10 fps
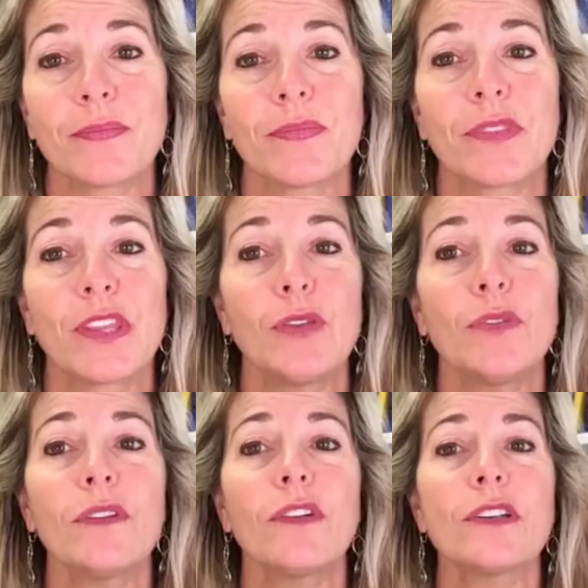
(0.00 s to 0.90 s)
The
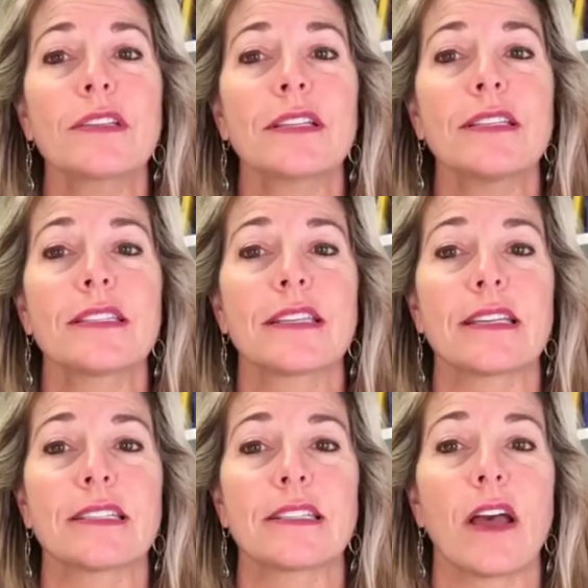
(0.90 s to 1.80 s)
universe
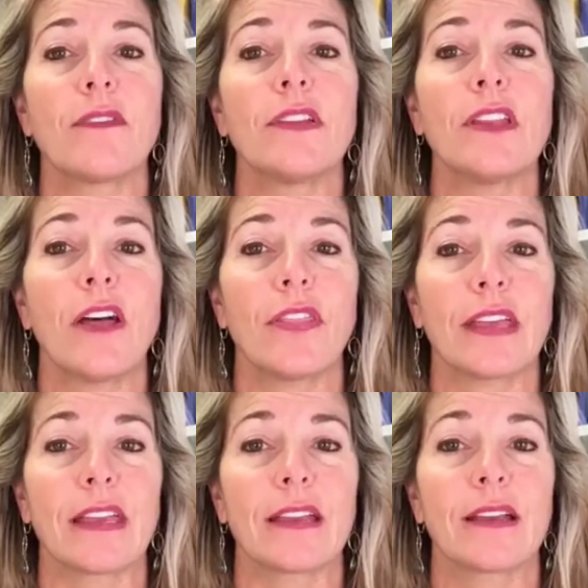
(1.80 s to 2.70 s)
consists of
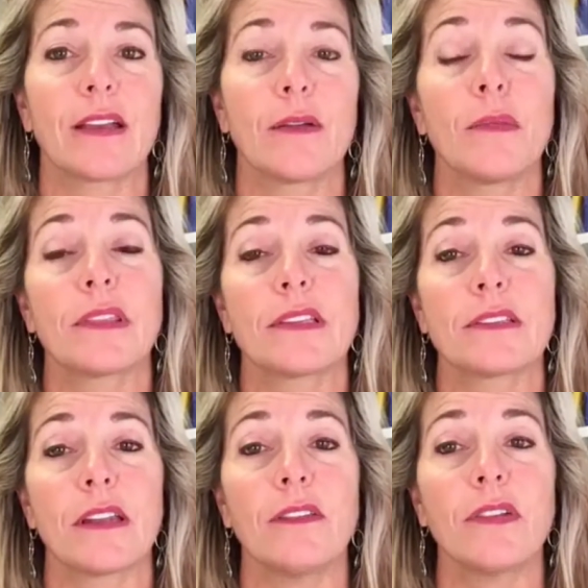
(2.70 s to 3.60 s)
nothing but the
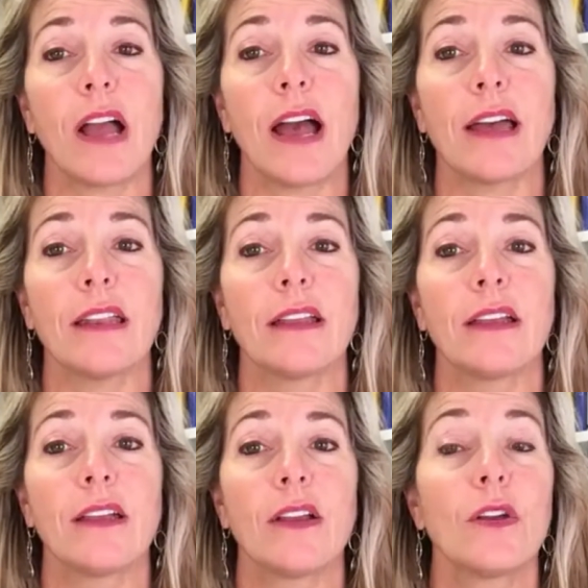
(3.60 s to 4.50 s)
Son of God
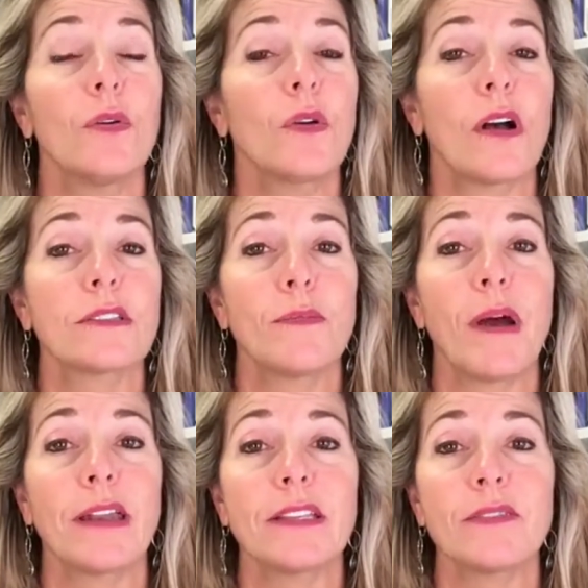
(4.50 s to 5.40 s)
who calls
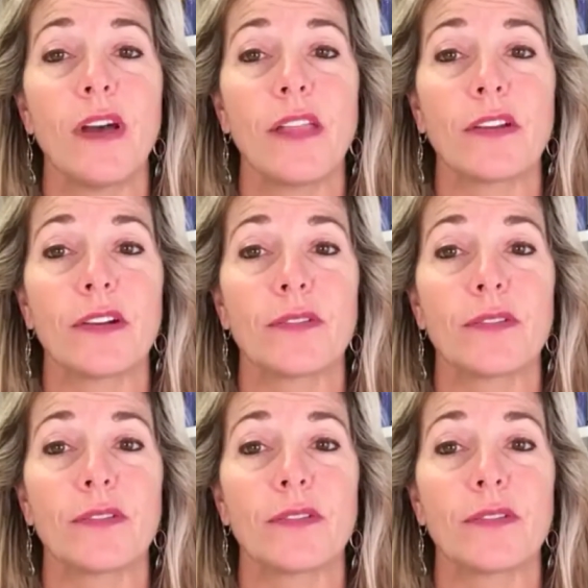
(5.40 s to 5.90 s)
upon his Father,